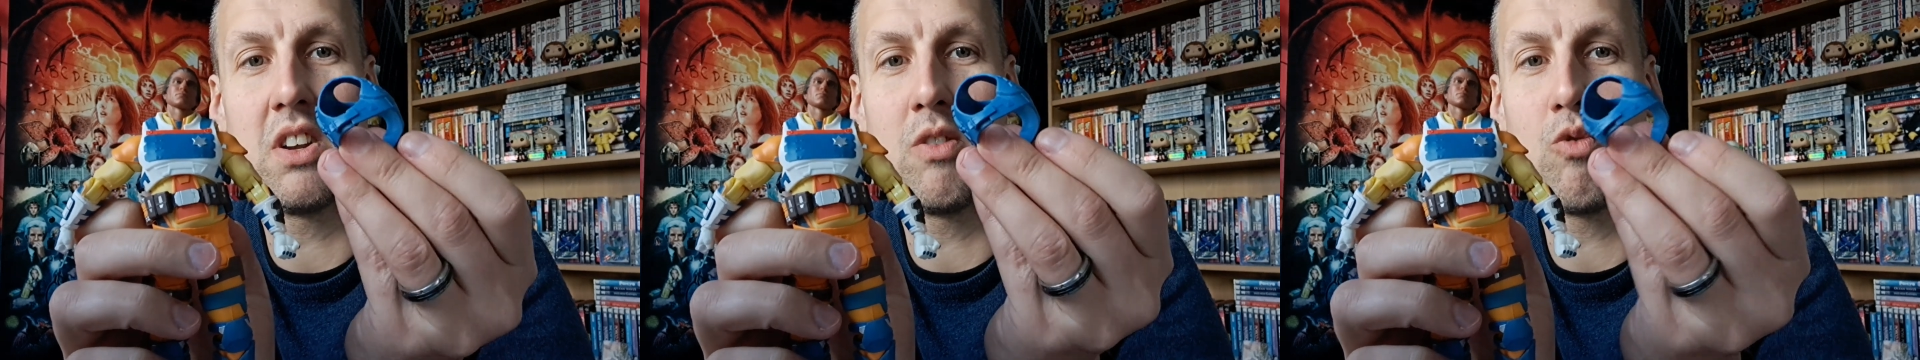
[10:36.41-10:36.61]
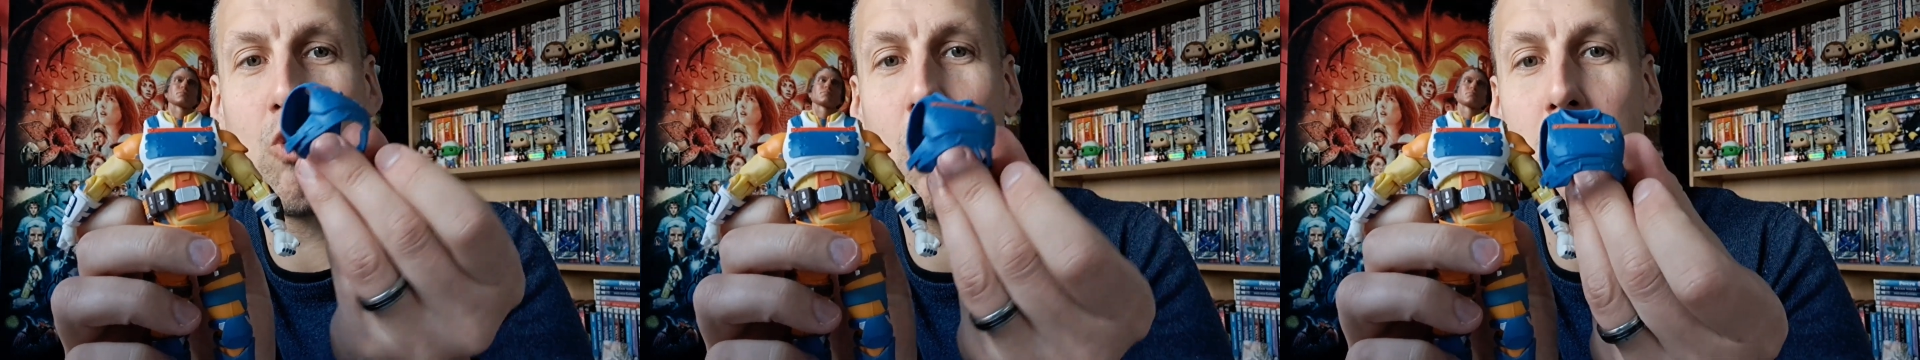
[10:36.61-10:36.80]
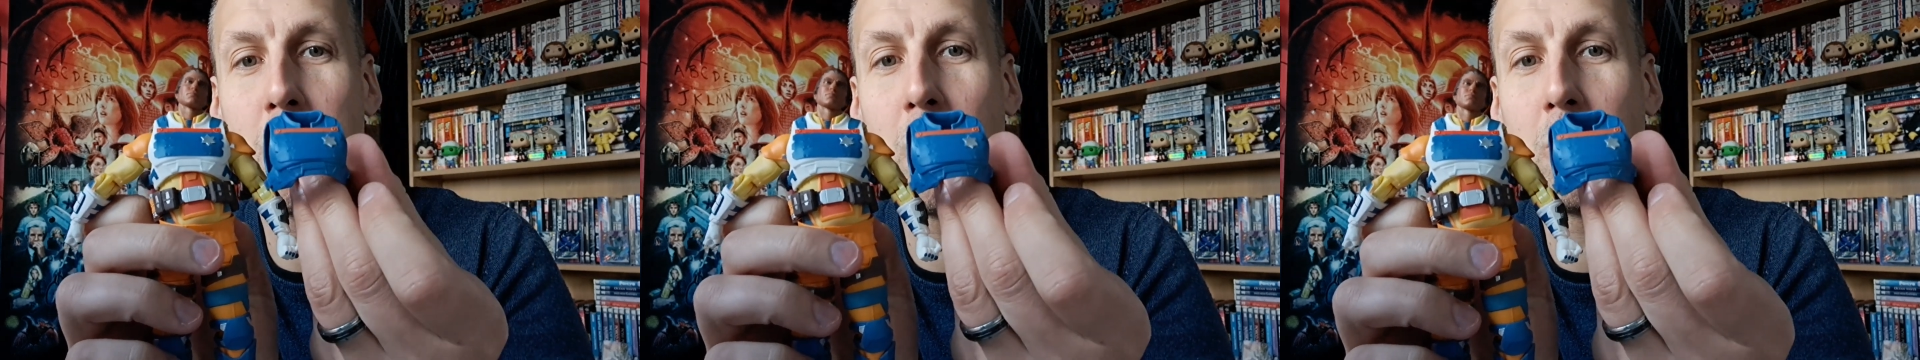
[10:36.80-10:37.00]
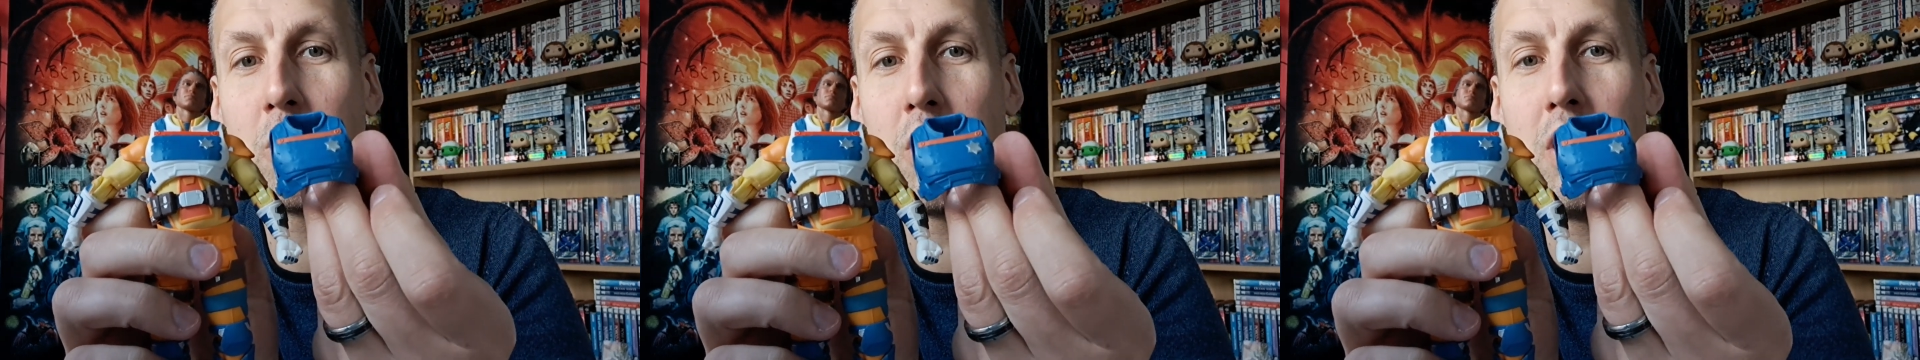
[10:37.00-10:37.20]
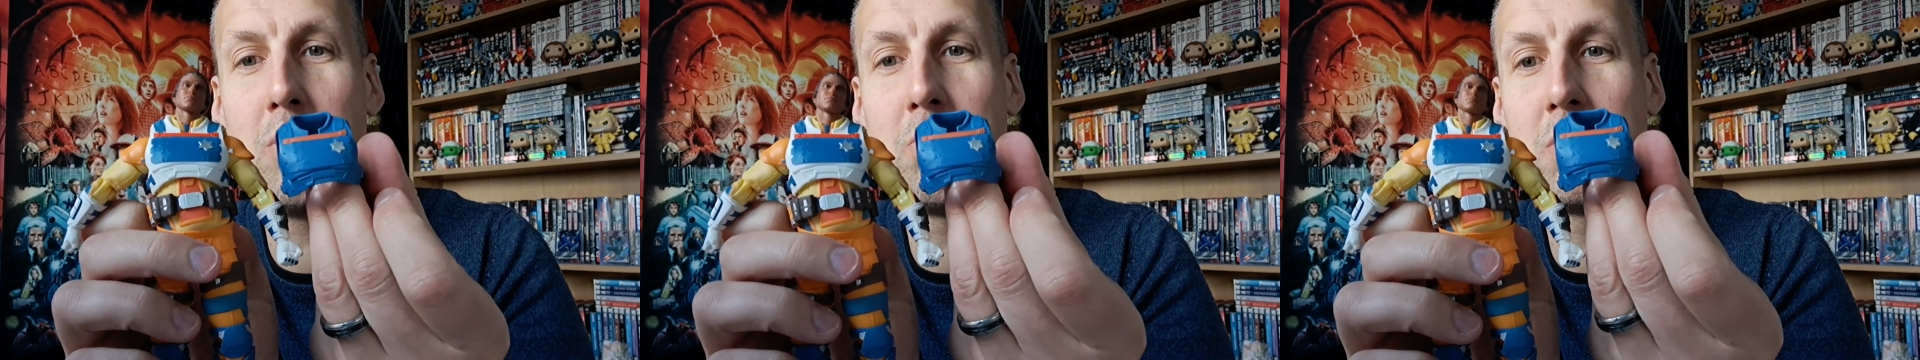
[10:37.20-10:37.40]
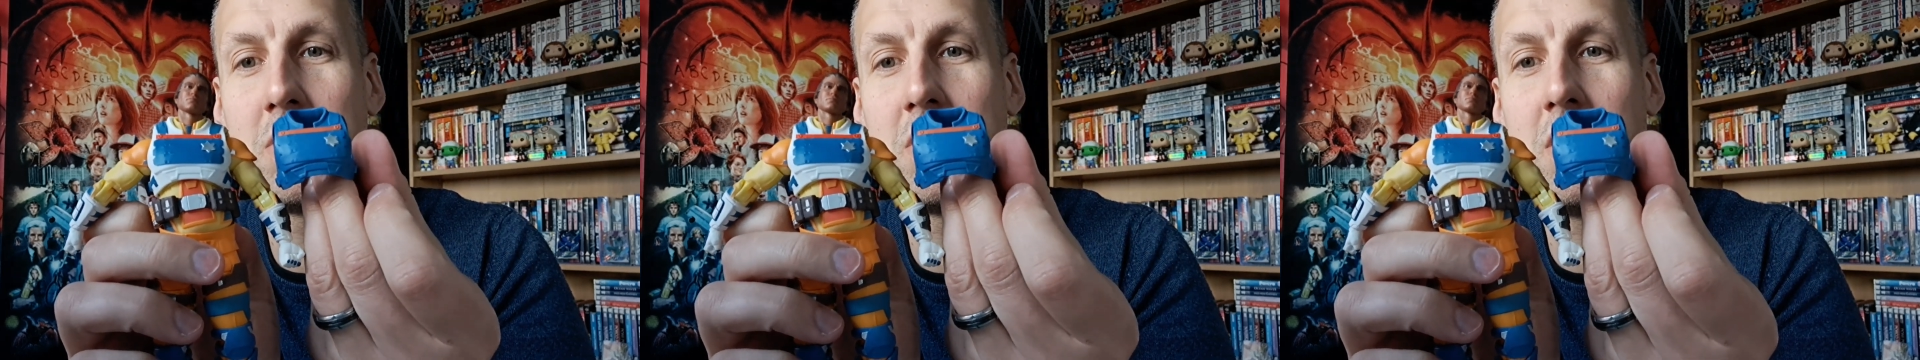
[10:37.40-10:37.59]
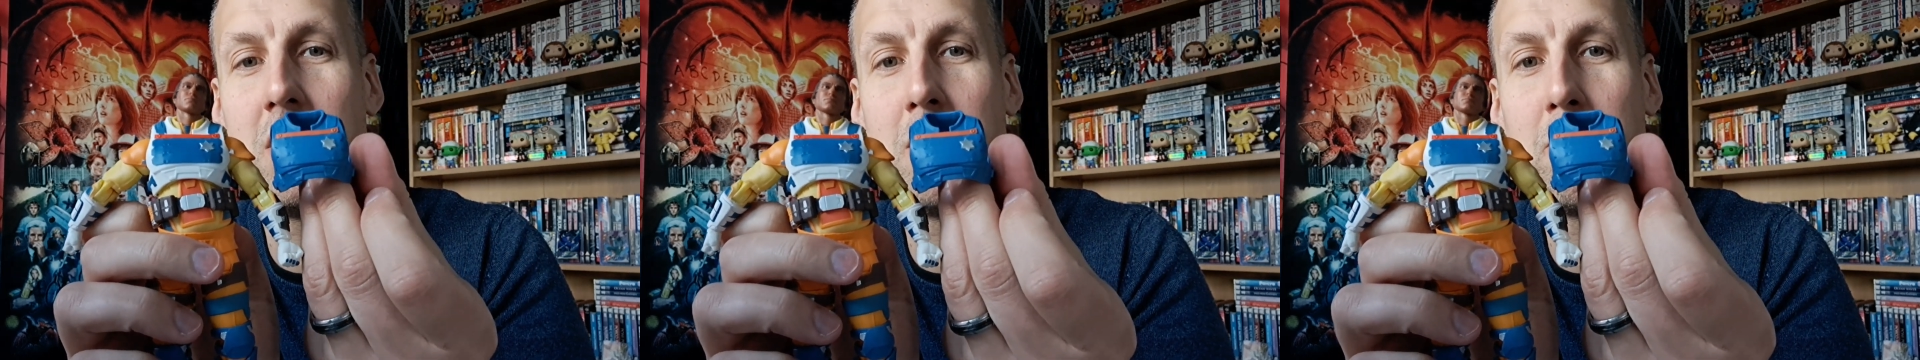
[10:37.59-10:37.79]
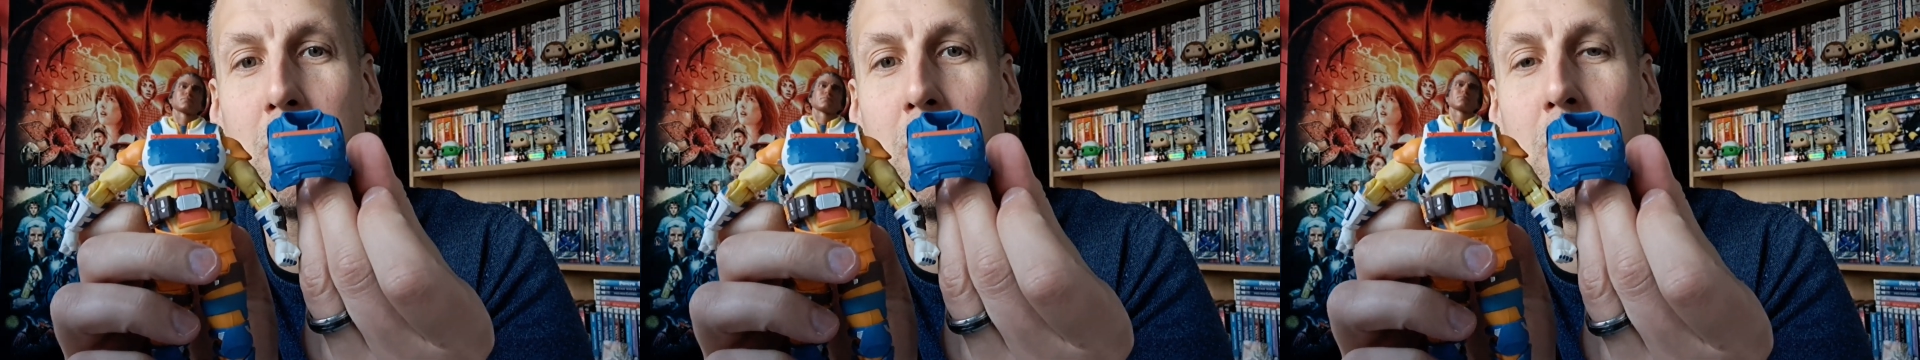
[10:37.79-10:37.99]
of RoboCop
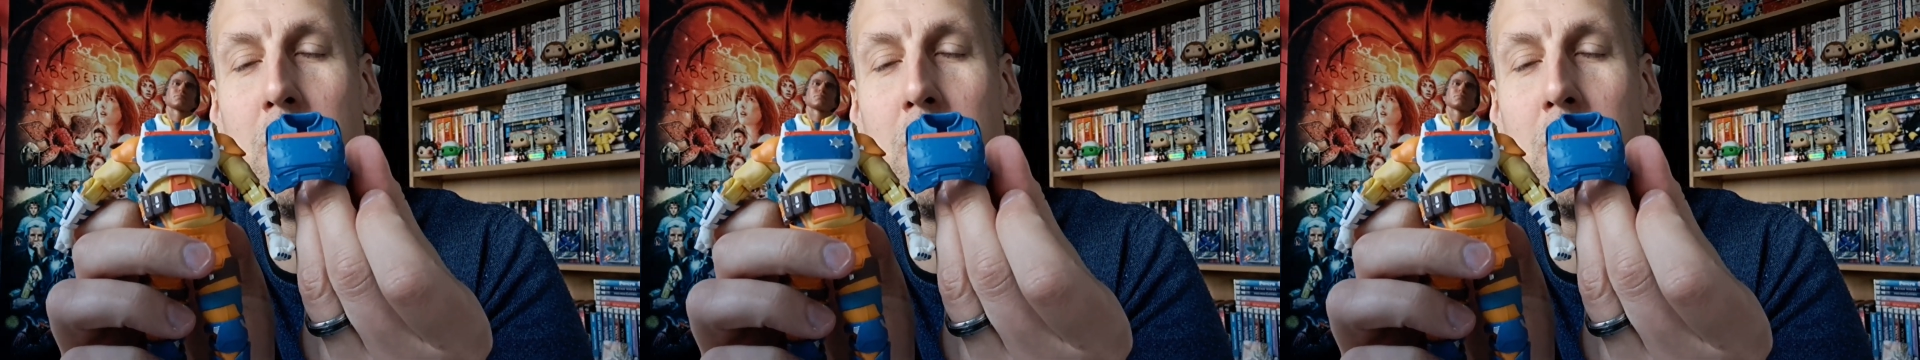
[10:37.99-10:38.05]
type